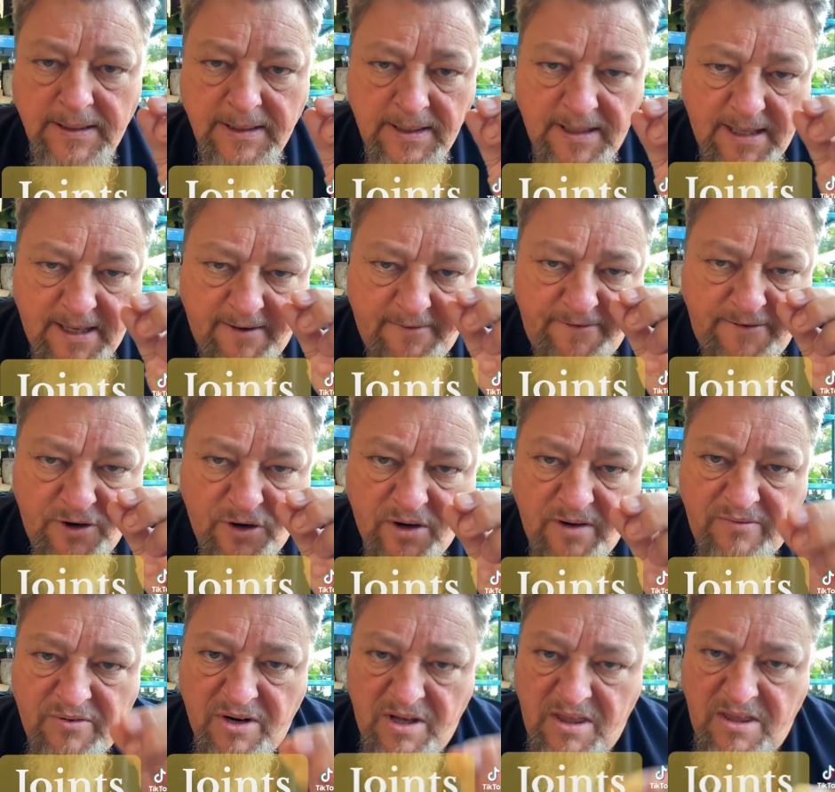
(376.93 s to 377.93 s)
a very,
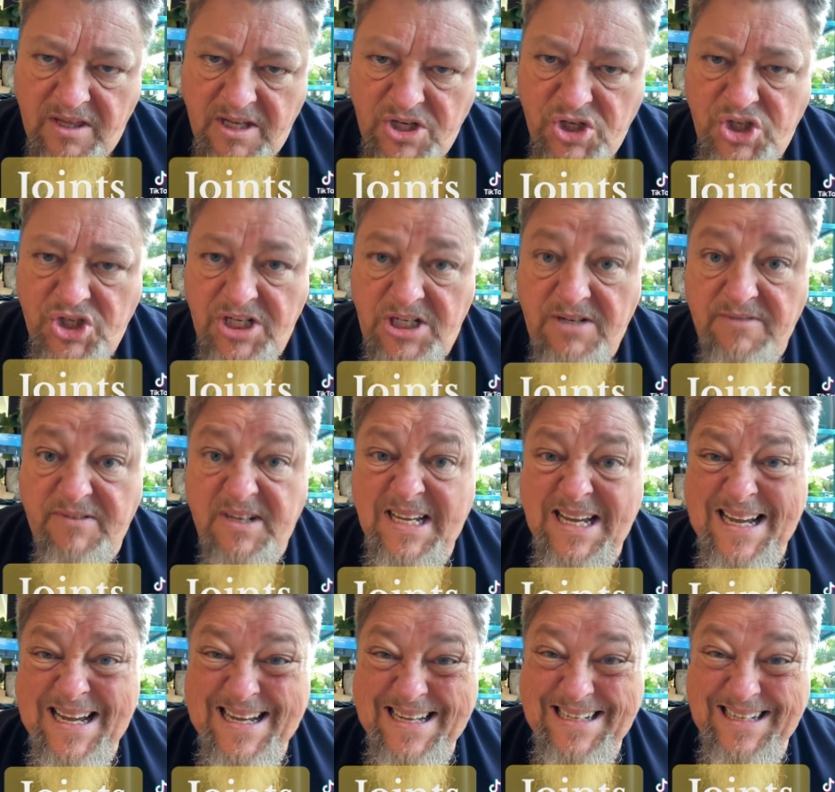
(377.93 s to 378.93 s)
very thin sheet of
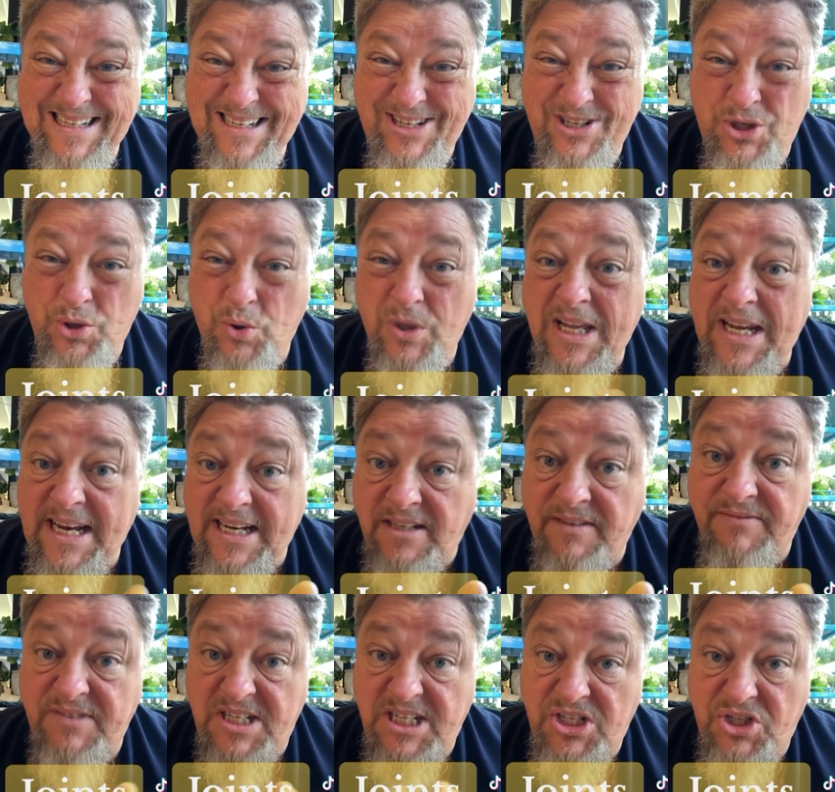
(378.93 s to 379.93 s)
cartilage or
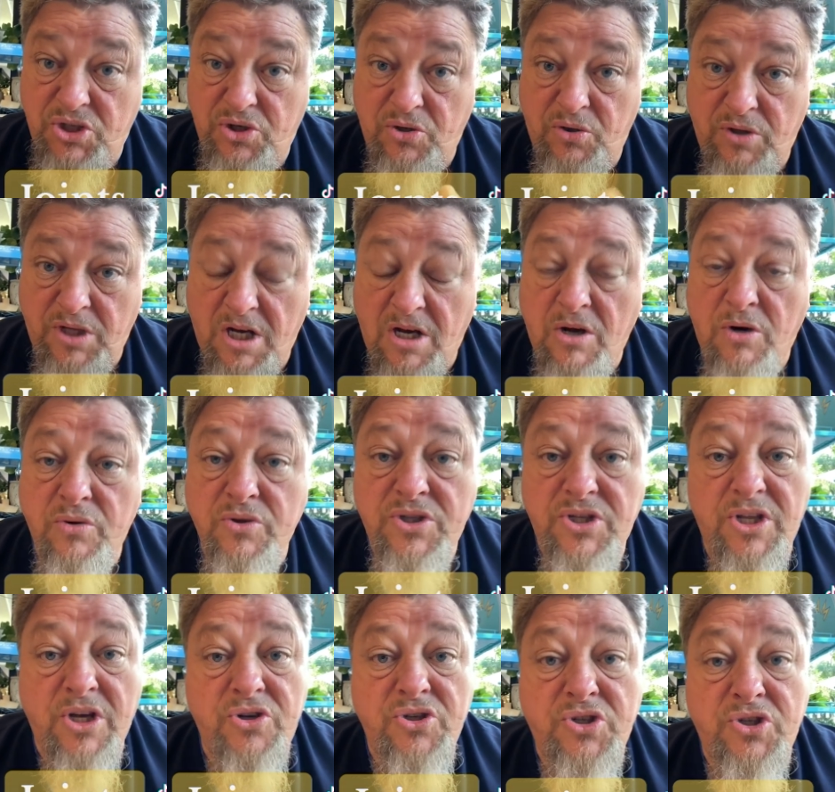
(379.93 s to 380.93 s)
connective tissue that holds
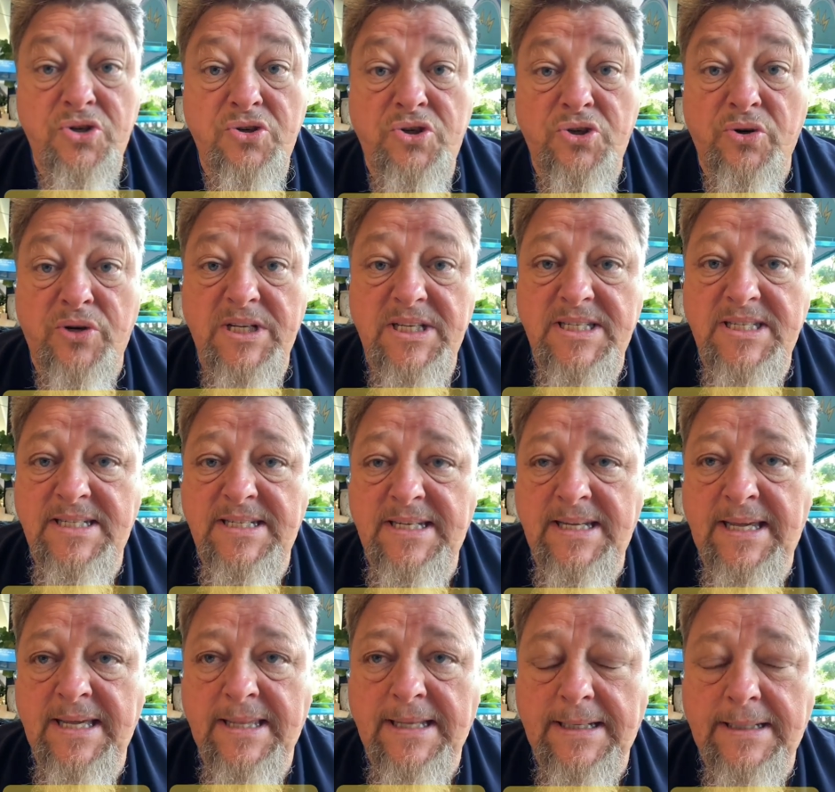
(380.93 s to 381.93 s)
those two joints
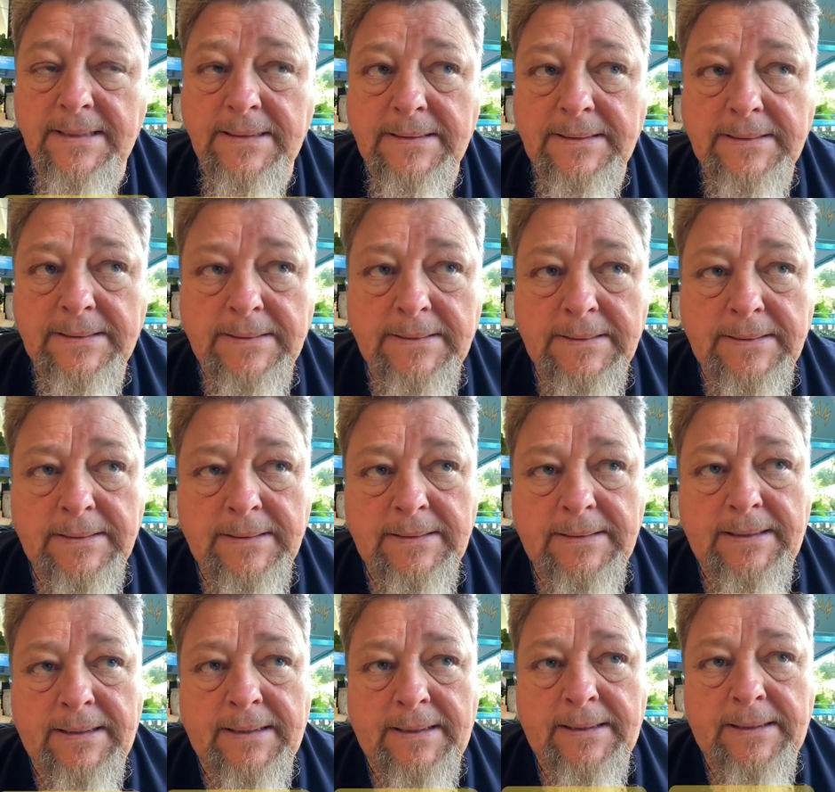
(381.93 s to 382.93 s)
together.
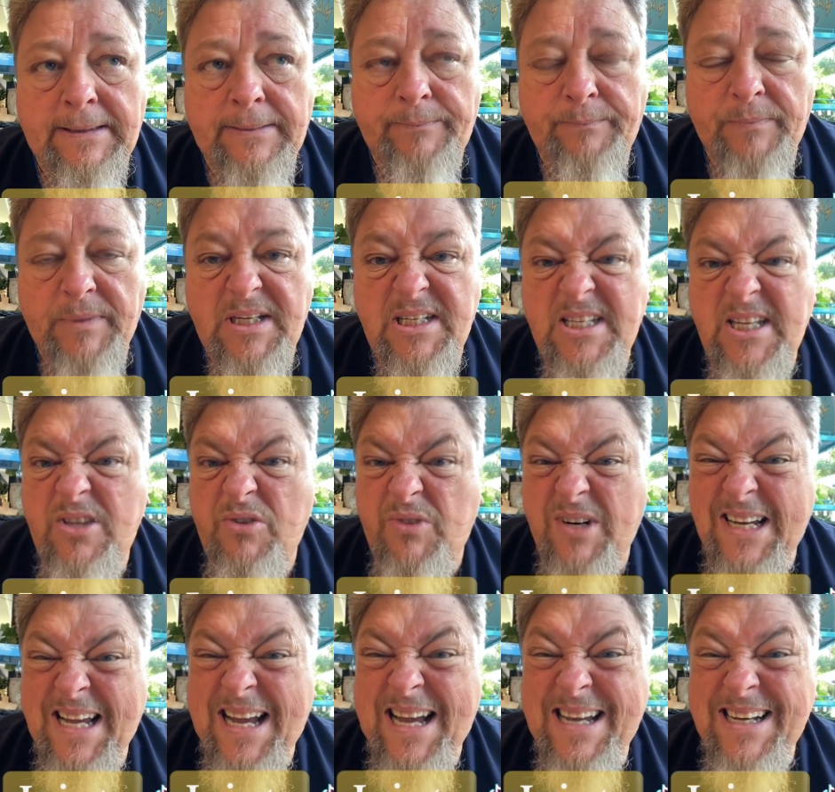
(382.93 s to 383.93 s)
It's either a
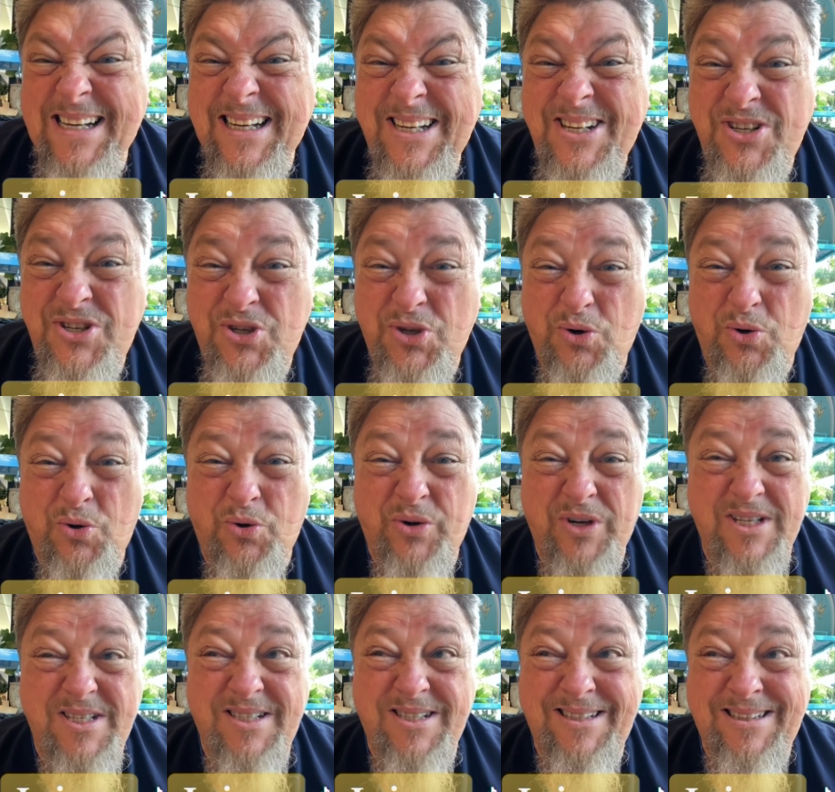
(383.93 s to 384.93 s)
cartilage or
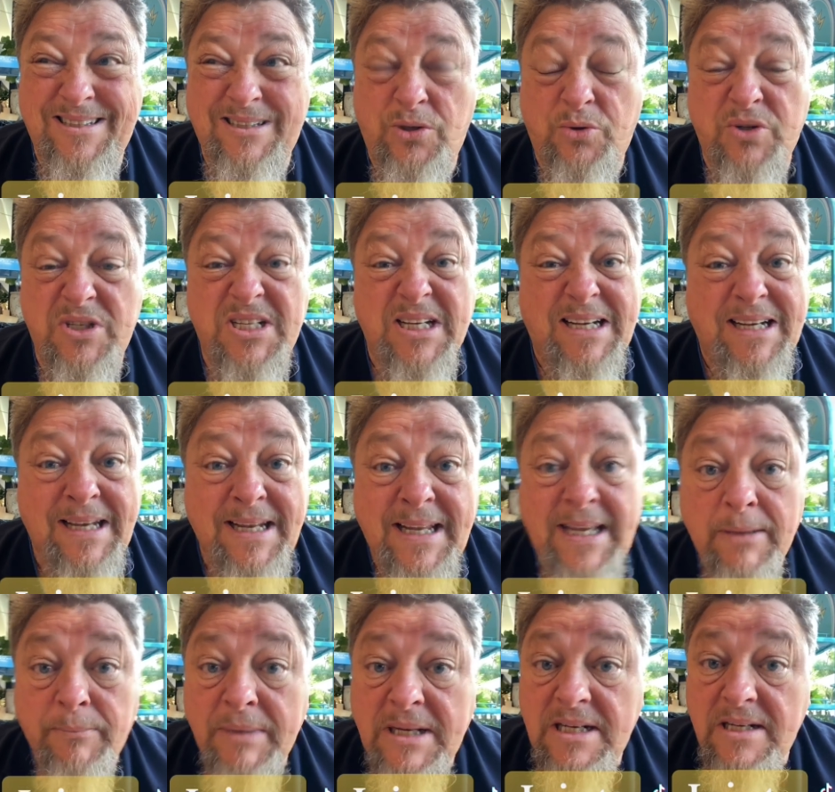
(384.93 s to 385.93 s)
it's a
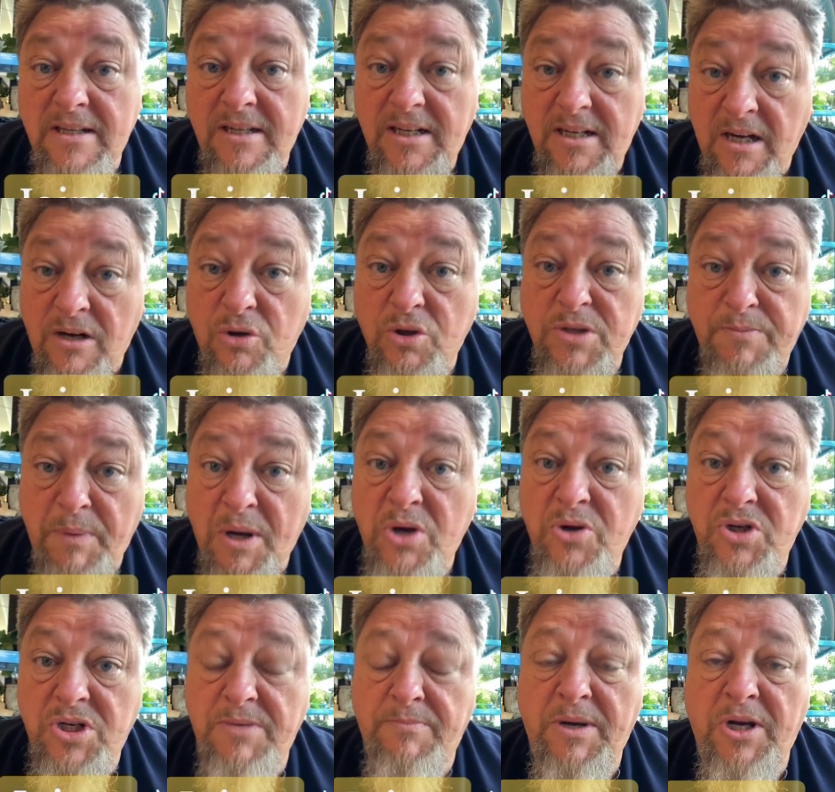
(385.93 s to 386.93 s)
ligament that holds
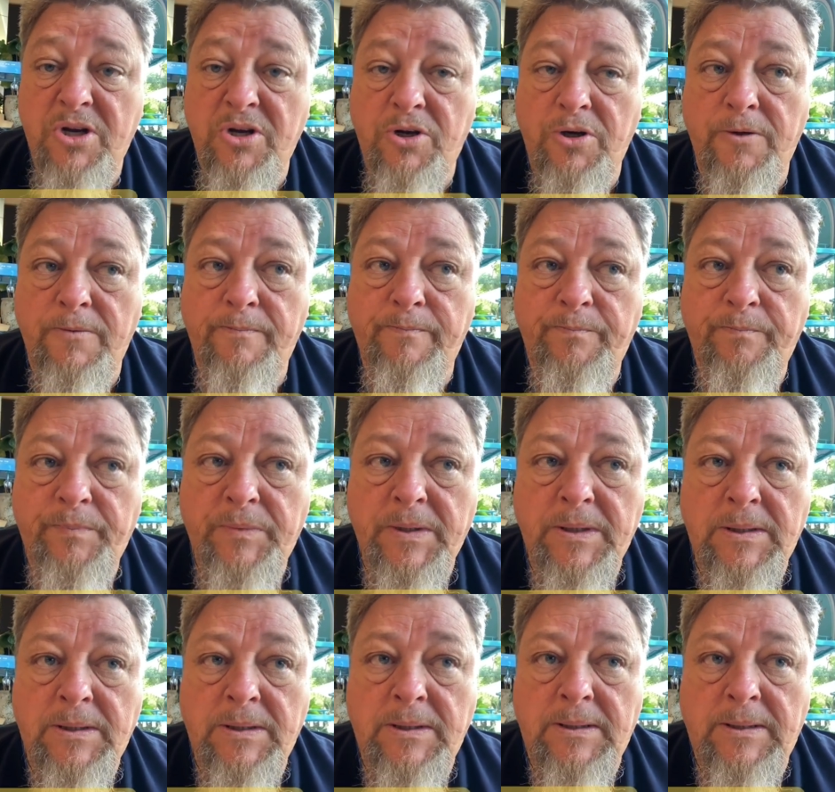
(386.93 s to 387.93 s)
bone to
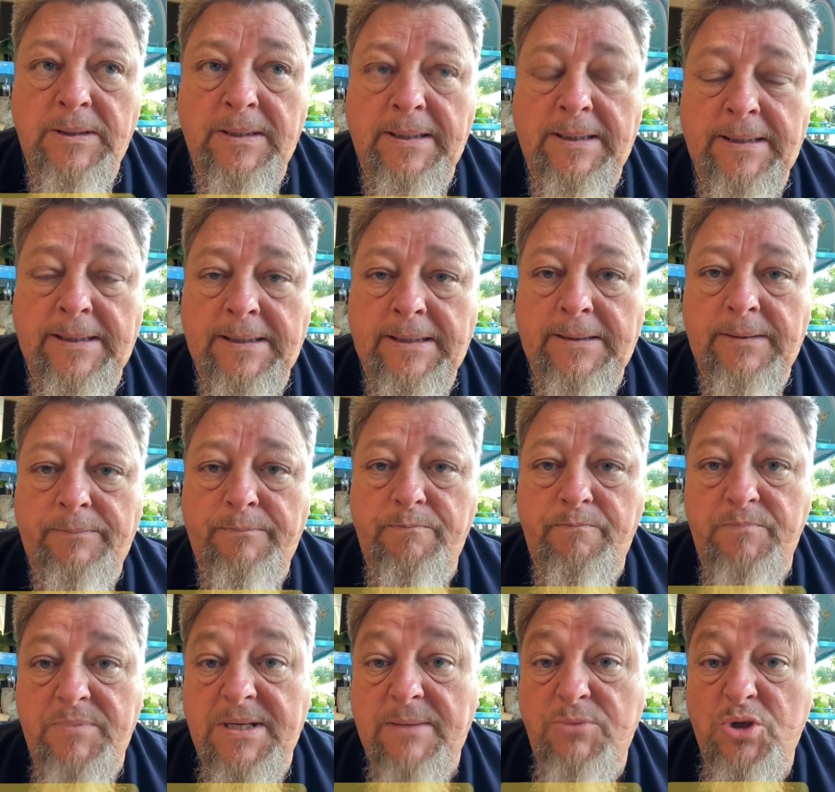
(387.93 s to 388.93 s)
bone.
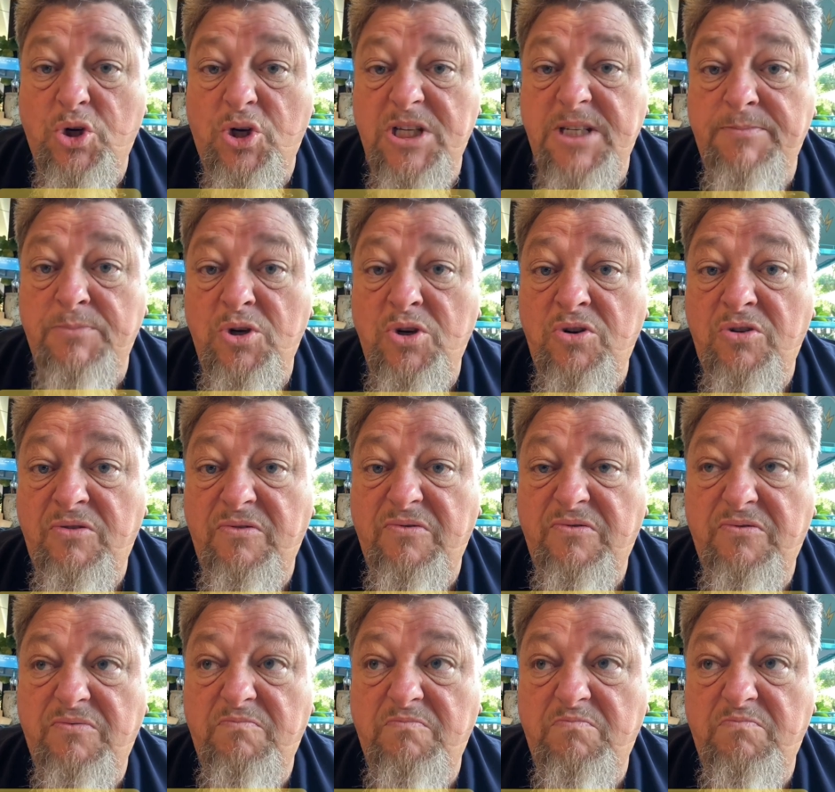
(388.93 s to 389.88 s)
Some joints move,